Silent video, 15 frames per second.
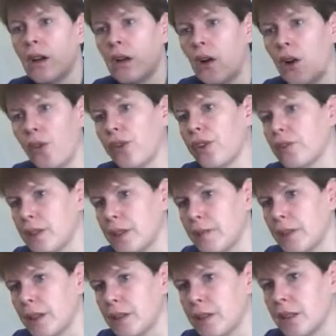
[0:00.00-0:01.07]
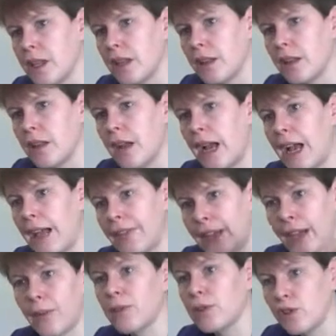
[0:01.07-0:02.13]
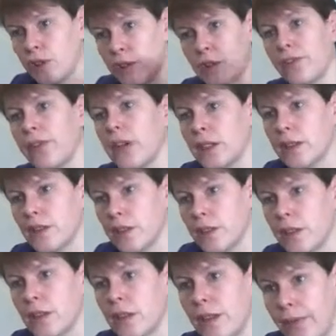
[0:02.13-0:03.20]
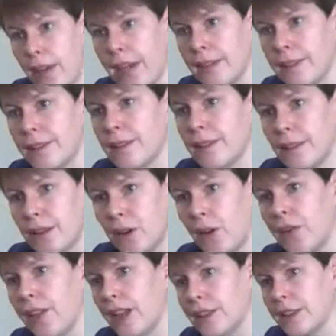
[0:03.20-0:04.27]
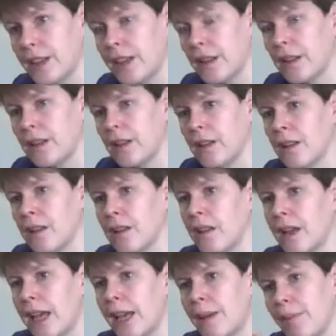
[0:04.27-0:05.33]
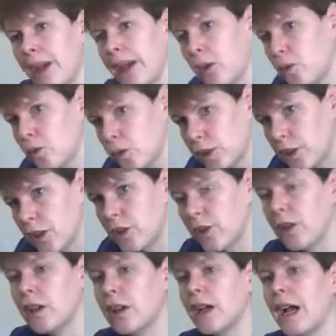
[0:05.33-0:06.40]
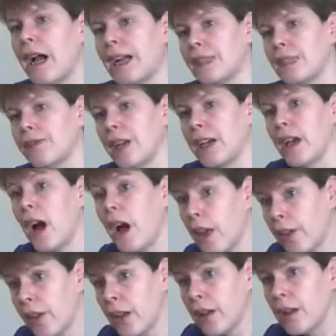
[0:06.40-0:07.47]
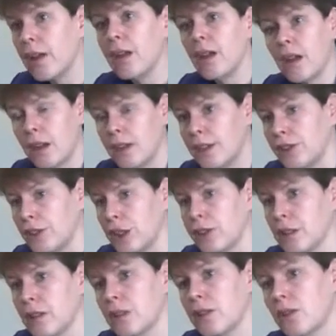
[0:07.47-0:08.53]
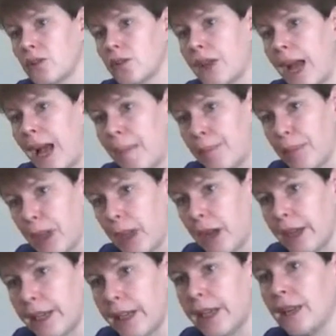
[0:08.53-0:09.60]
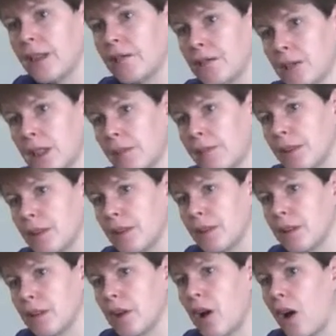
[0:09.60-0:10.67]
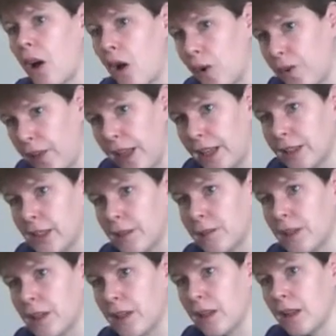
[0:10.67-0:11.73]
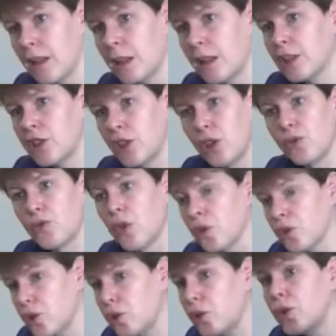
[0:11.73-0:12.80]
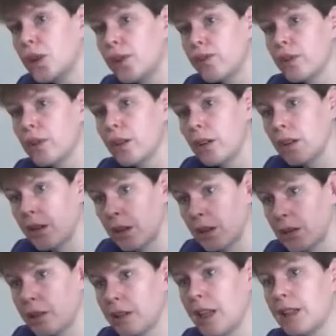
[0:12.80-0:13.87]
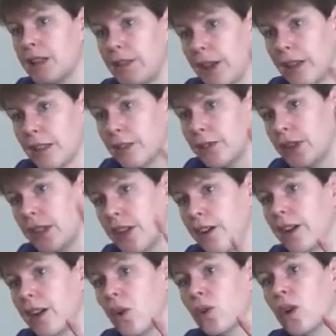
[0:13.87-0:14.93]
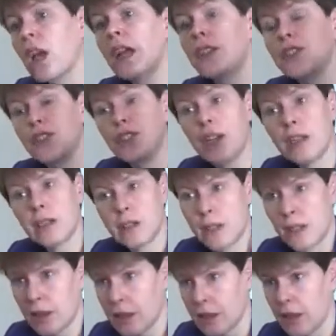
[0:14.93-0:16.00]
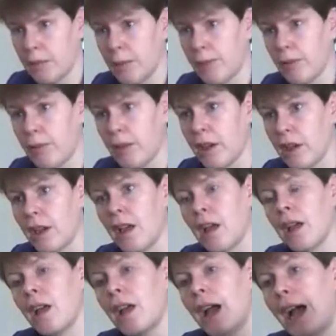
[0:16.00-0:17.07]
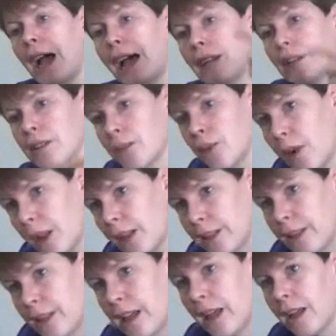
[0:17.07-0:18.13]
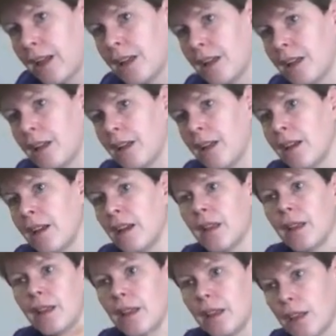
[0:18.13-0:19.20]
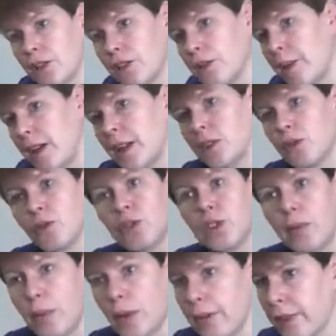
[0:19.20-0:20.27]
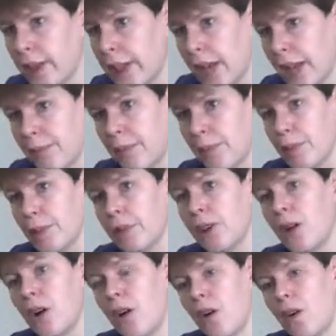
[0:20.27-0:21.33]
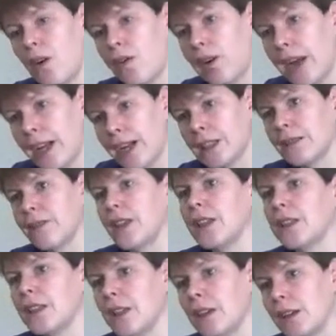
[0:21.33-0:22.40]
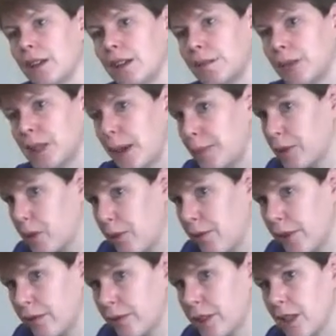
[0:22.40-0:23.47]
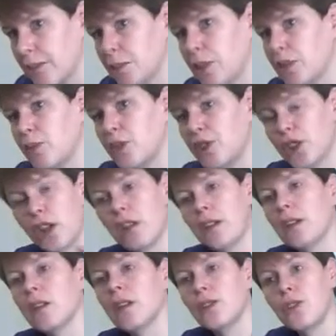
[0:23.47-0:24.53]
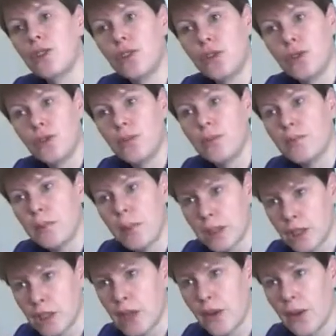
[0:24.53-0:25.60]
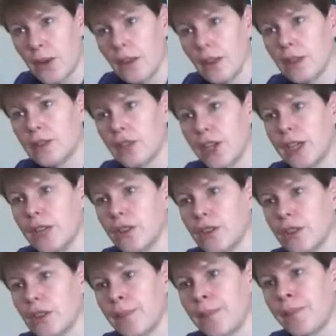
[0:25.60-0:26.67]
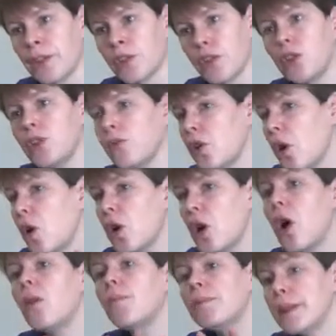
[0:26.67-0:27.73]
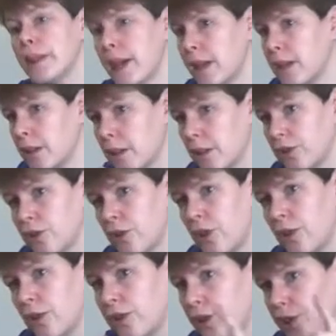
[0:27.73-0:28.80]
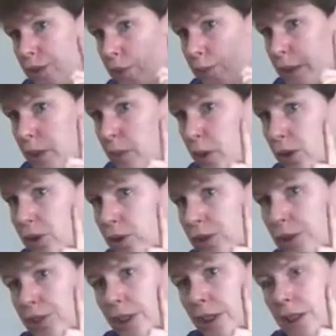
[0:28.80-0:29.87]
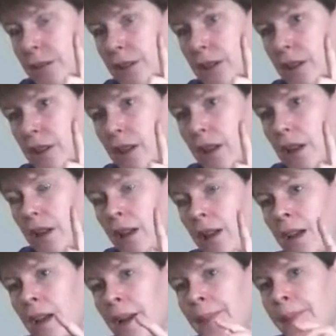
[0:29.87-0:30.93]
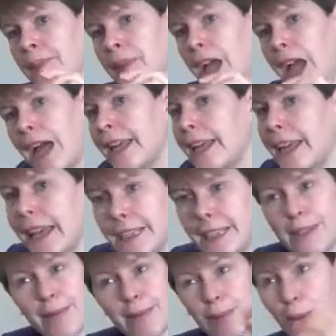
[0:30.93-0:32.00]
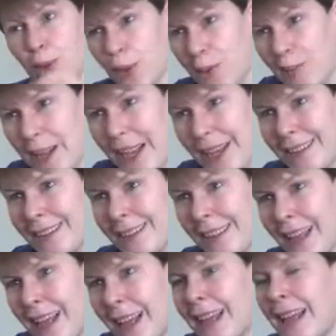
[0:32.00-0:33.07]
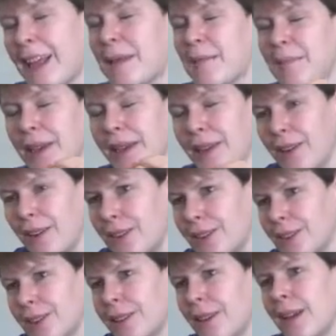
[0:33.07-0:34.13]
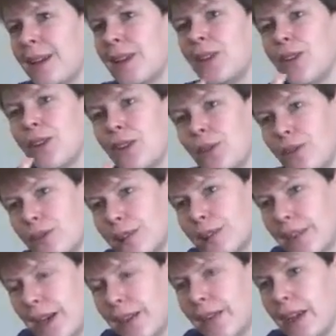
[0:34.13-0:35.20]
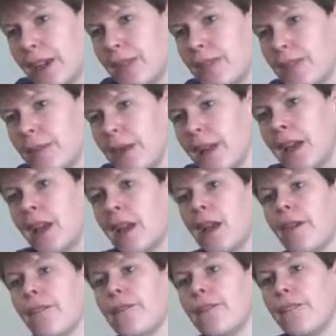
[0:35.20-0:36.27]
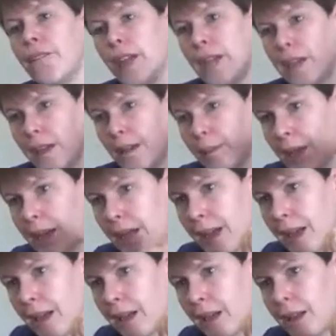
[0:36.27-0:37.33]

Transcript: on the recipient cell, and that will trigger a fast effect on that cell. It may also activate other ion channels called amphokinase receptors on that same cell, so you've got two different sets of activity going on just in the cell membrane. And as well as that, the glutamate is also perfectly capable of activating metabotrophic receptors, which are going to do much slower changes. So you've got complicated control just from this one neurotransmitter. And it gets even more complicated than that, because you can also have that glutamate feeding back